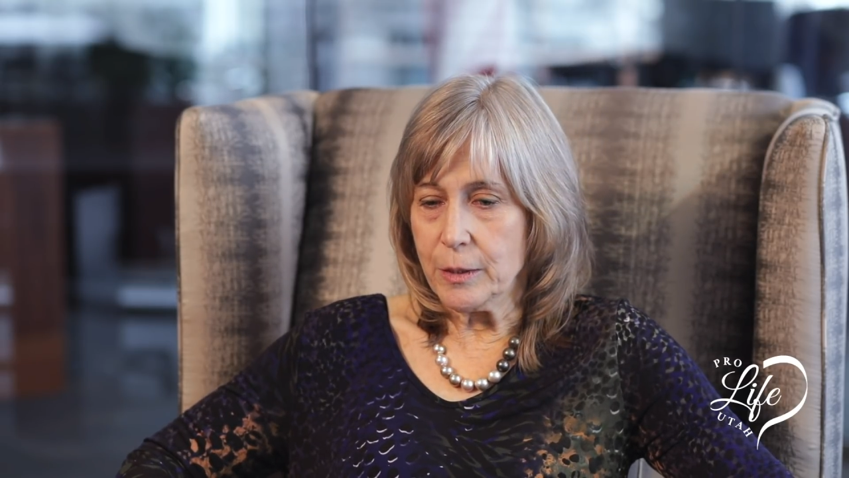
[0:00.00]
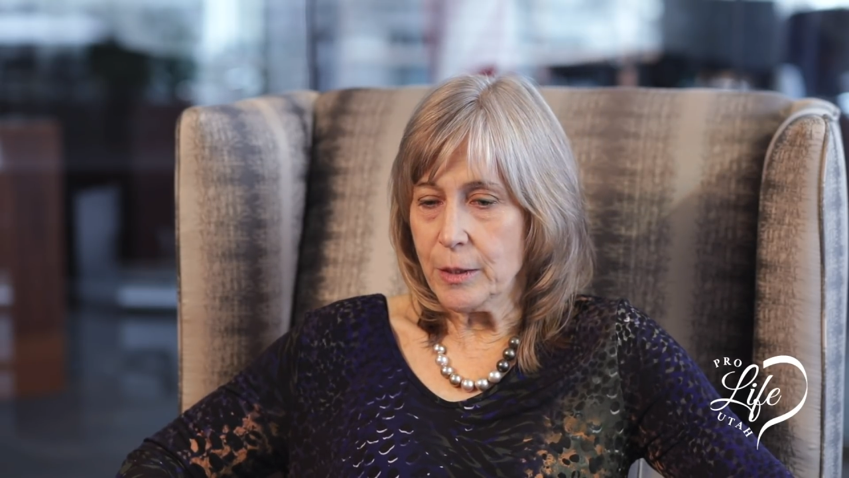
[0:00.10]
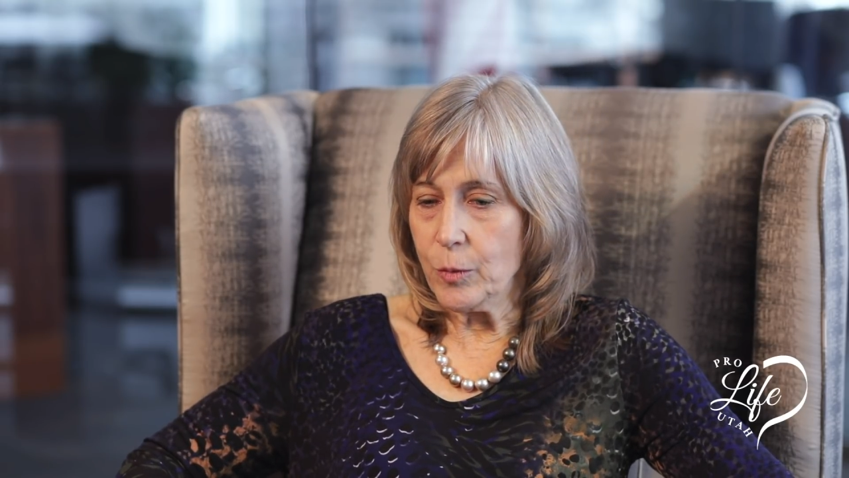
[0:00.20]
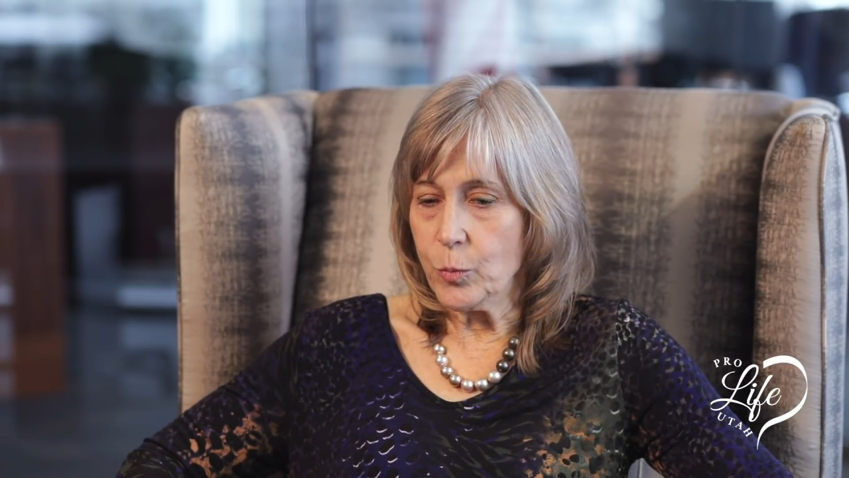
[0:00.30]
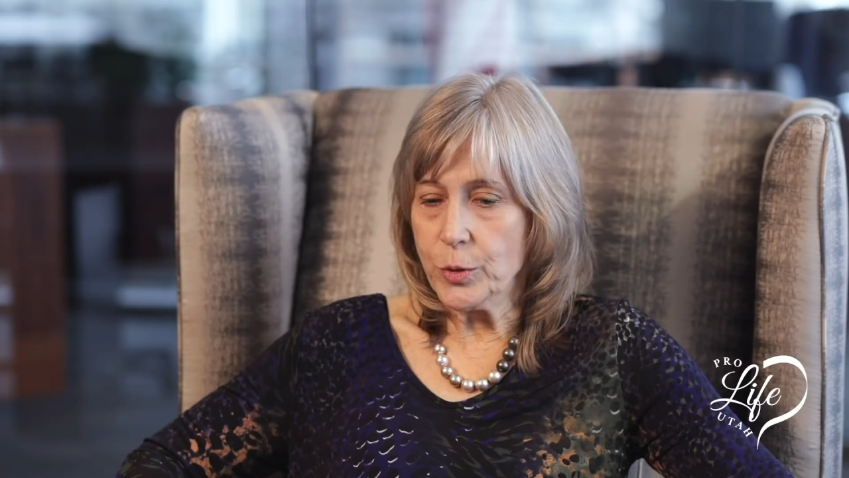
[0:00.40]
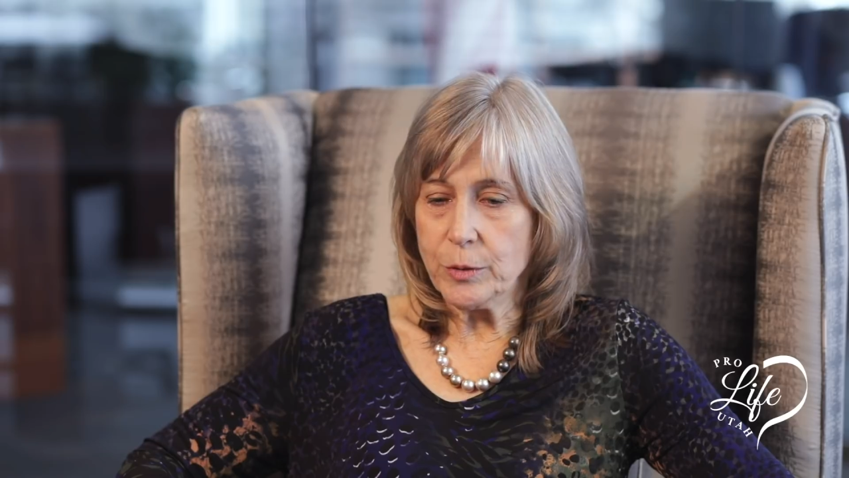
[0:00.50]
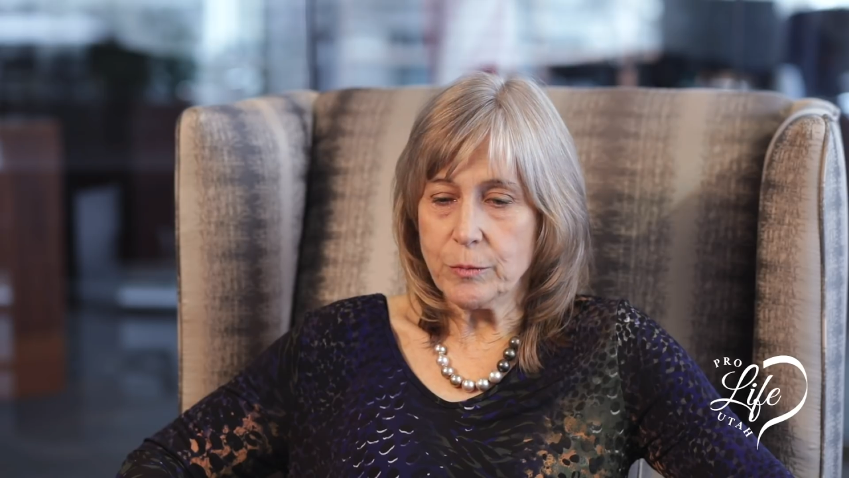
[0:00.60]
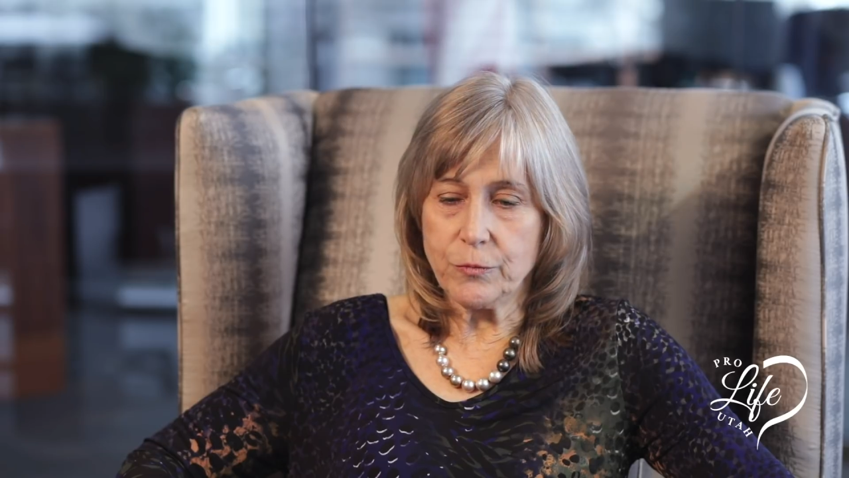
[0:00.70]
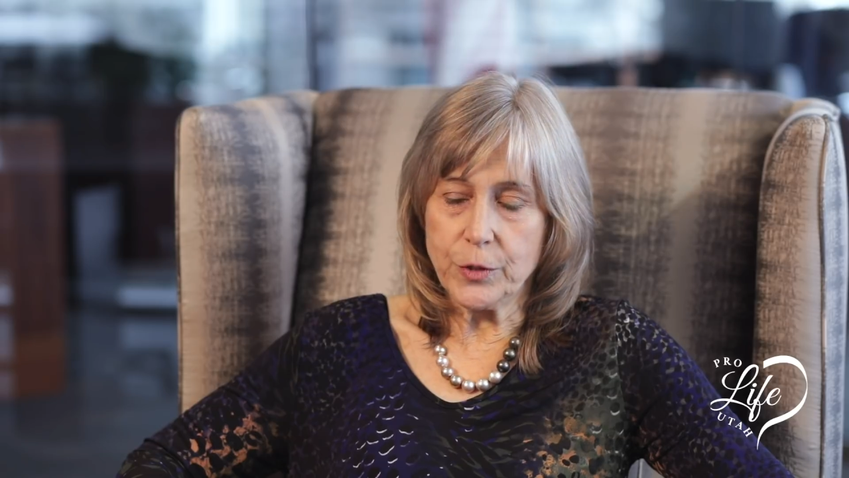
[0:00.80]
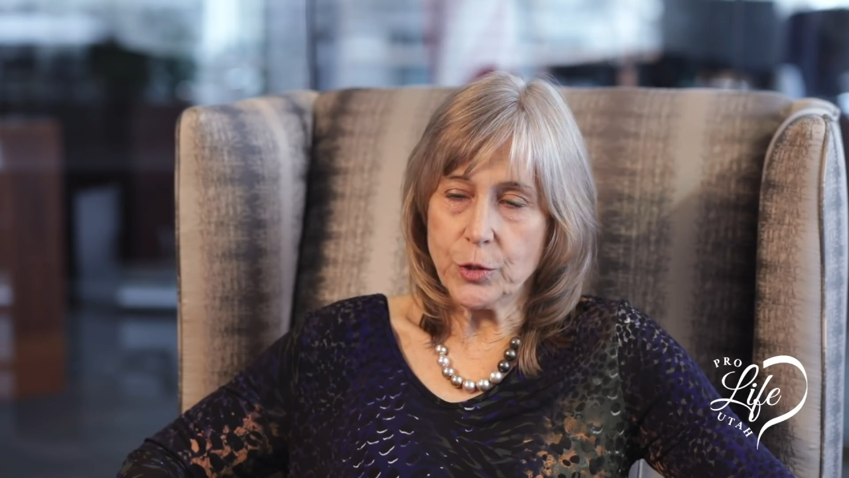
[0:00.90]
they
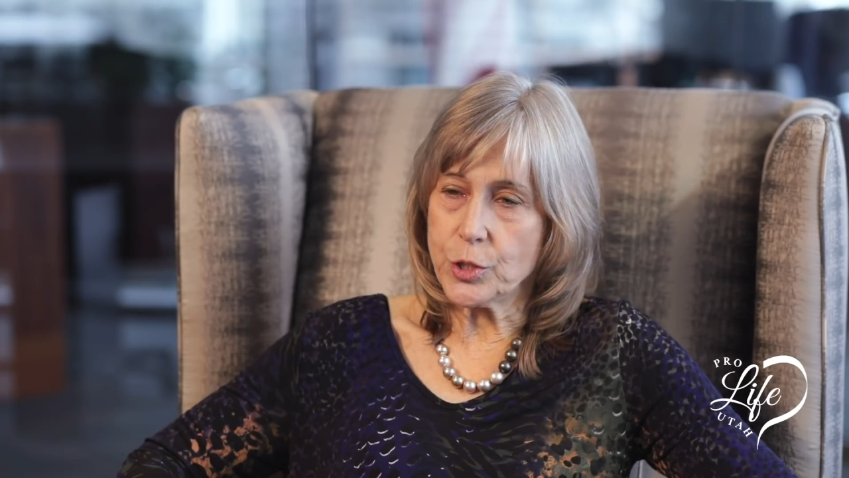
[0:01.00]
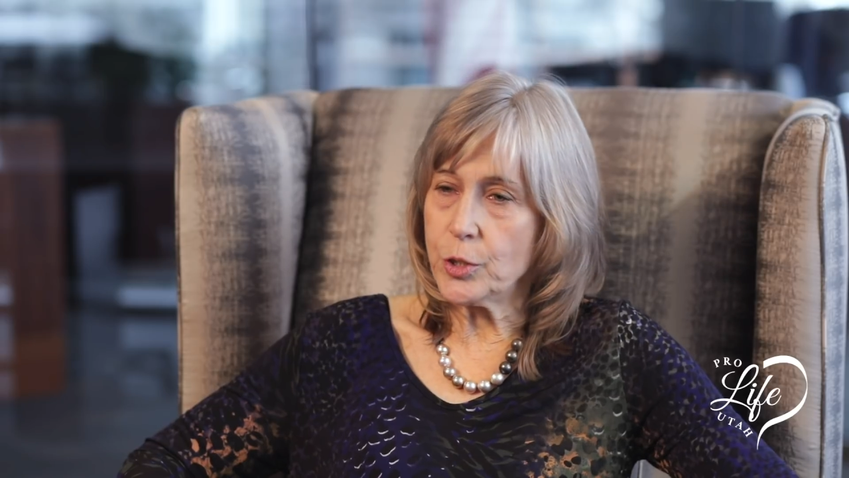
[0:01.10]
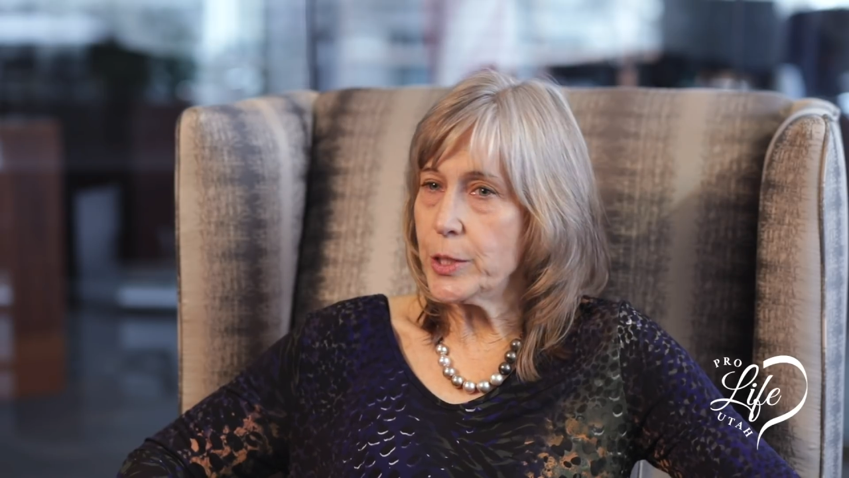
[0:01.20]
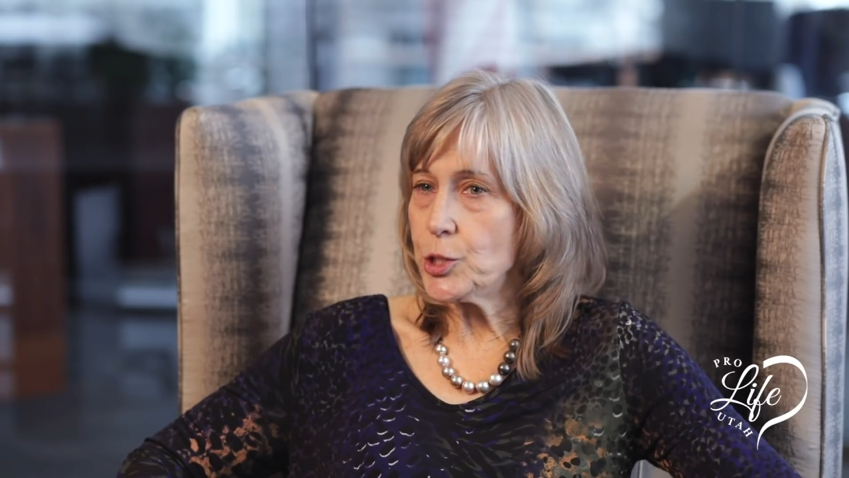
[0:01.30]
wouldn't finish their